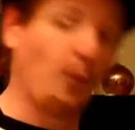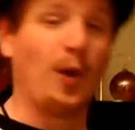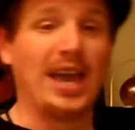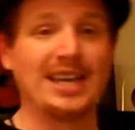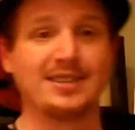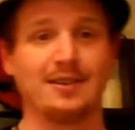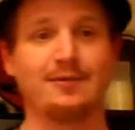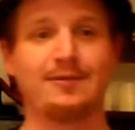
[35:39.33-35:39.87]

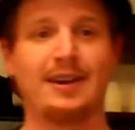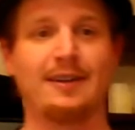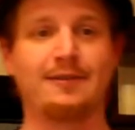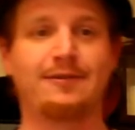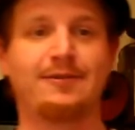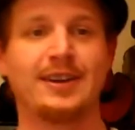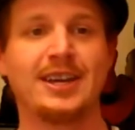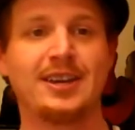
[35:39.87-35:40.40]
ways of, of
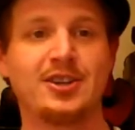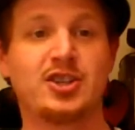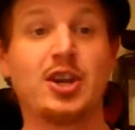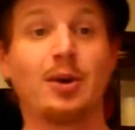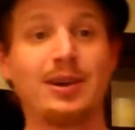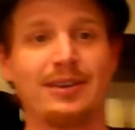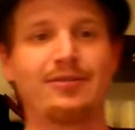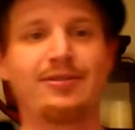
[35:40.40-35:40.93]

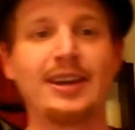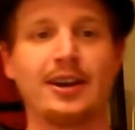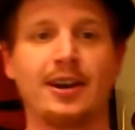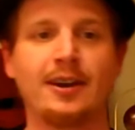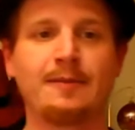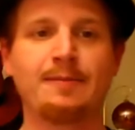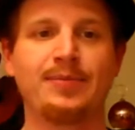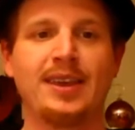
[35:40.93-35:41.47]
showing fear.
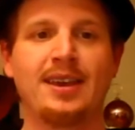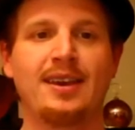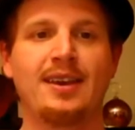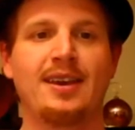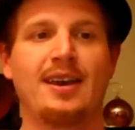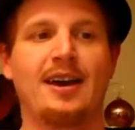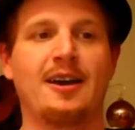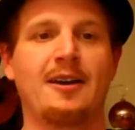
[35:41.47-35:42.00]

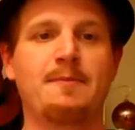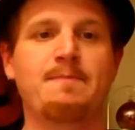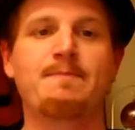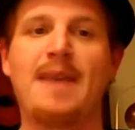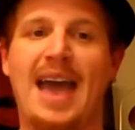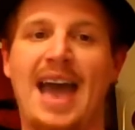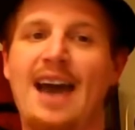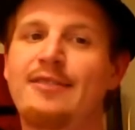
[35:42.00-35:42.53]
Um,
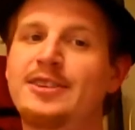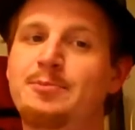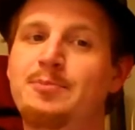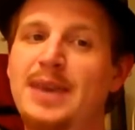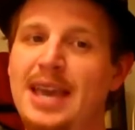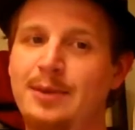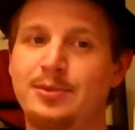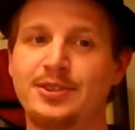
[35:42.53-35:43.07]
have us
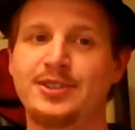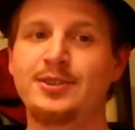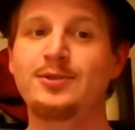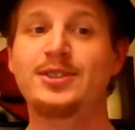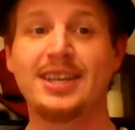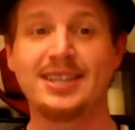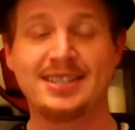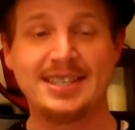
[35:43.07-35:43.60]
be able to
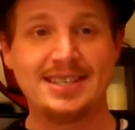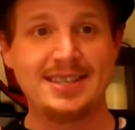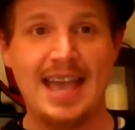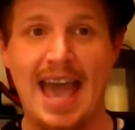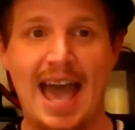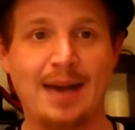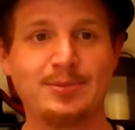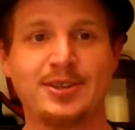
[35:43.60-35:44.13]
just
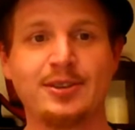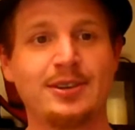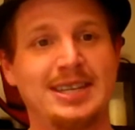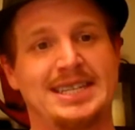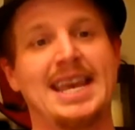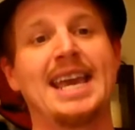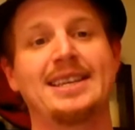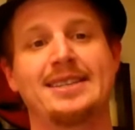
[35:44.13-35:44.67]

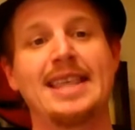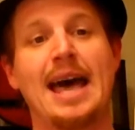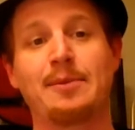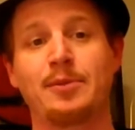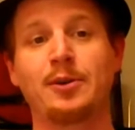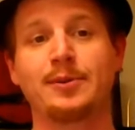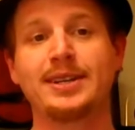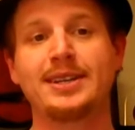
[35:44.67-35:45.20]
absolutely taste
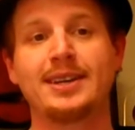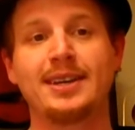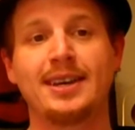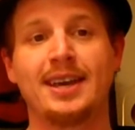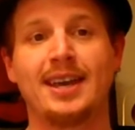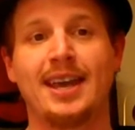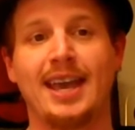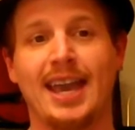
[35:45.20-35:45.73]
that moment
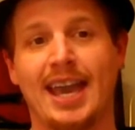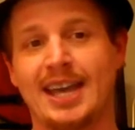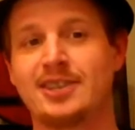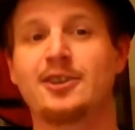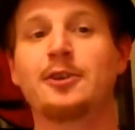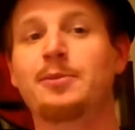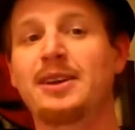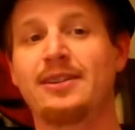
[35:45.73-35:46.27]
and
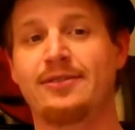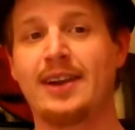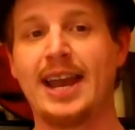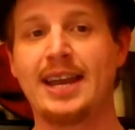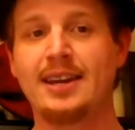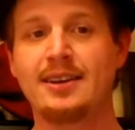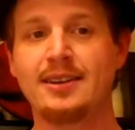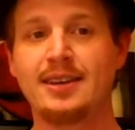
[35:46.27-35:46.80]
you'll be
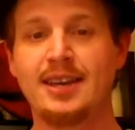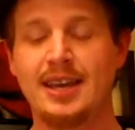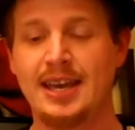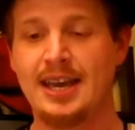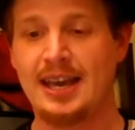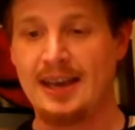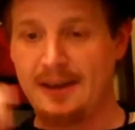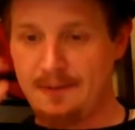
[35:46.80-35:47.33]
afraid.
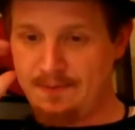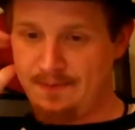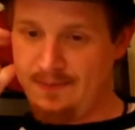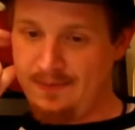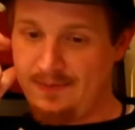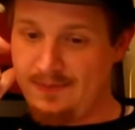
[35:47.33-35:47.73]
Um,